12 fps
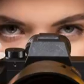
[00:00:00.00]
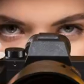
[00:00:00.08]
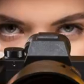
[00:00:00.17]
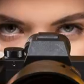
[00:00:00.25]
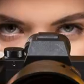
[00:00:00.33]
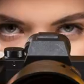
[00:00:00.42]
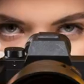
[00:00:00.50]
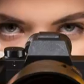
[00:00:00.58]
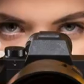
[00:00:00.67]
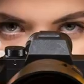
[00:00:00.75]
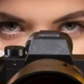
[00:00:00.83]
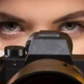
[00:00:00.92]

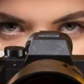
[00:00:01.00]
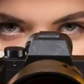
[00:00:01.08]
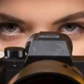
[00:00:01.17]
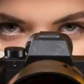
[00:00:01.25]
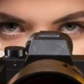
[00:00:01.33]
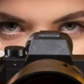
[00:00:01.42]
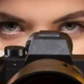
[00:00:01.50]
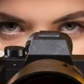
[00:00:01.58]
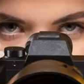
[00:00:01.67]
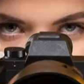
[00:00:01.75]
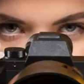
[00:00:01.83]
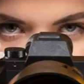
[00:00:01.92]

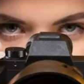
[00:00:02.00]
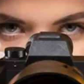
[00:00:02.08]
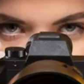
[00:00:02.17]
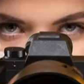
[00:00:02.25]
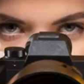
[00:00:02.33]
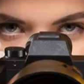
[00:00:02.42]
(no one is talking)